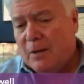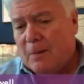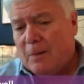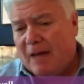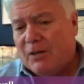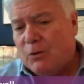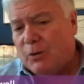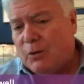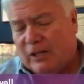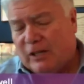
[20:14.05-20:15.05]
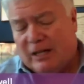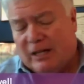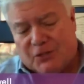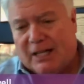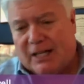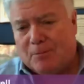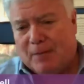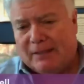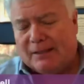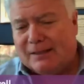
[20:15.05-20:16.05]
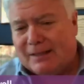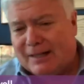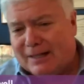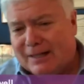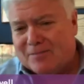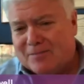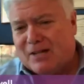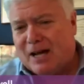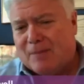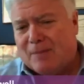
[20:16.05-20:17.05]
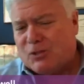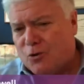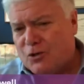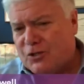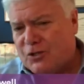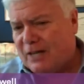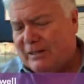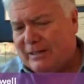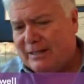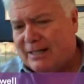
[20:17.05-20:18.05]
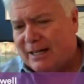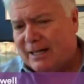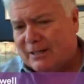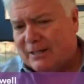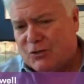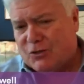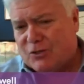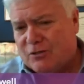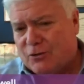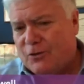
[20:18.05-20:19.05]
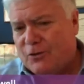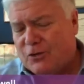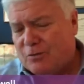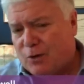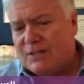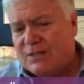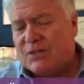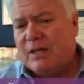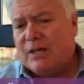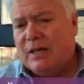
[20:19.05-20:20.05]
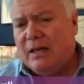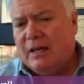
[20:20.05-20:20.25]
Having a wonderful life is not dependent on top scores, Ivy League colleges, and trophies and prizes.